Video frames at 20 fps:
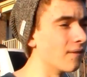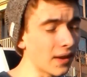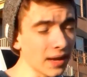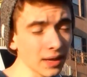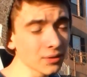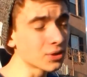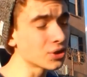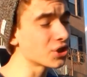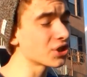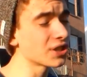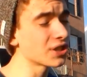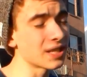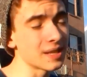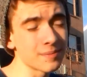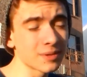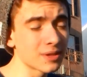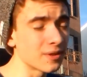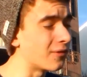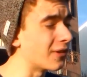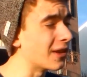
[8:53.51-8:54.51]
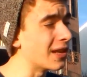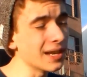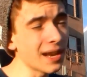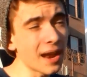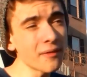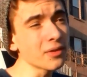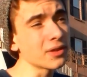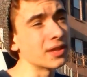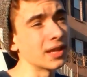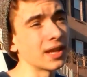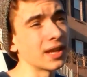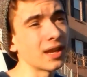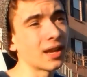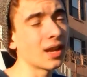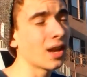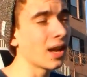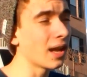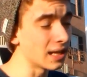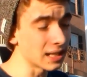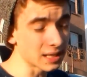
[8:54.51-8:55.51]
Veila just seems to fit in everything.
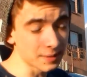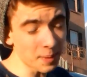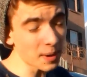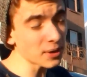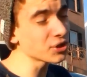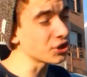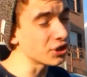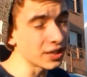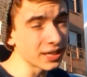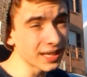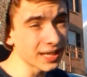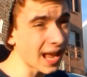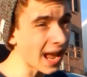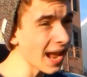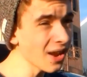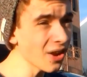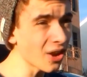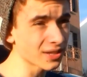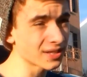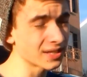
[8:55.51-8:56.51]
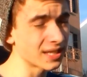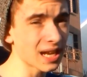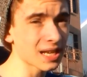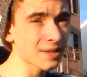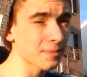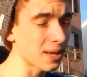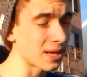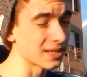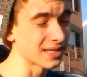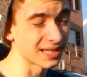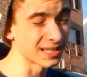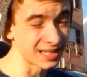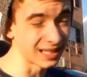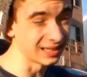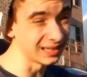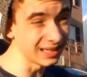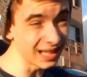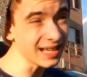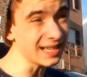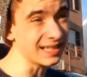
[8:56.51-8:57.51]
And especially in Chaos decks because it's a
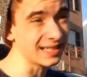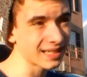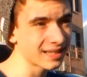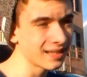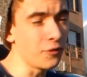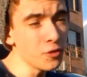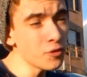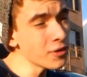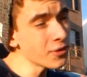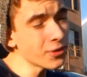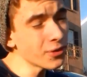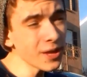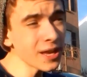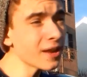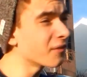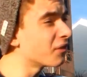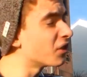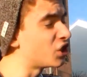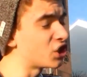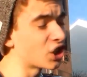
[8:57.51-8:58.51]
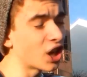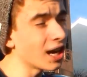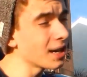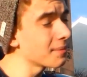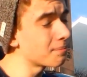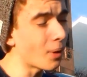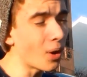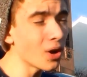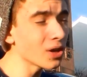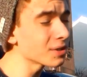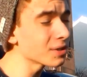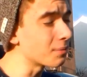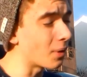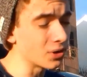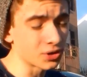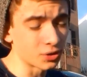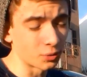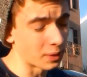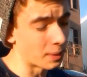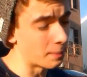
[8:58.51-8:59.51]
light. If you can think of a giant boss
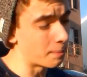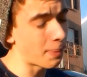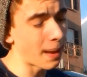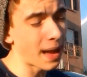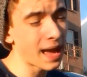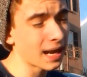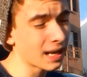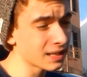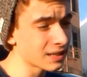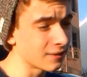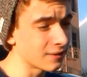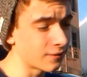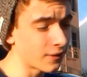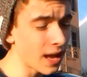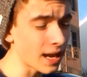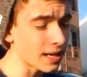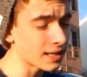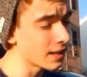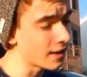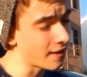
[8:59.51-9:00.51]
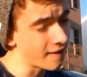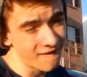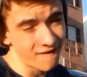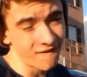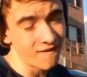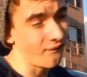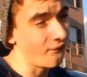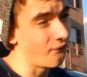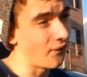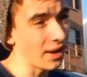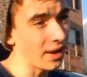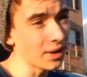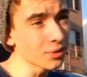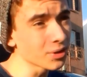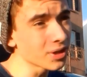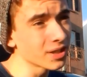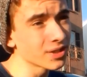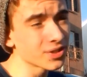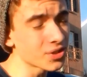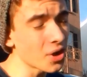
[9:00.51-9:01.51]
monster with a badass effect,
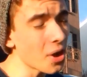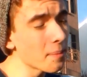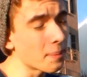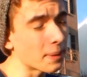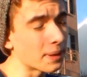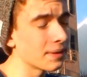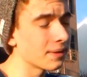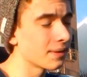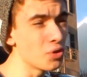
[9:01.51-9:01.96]
Veila can stop it.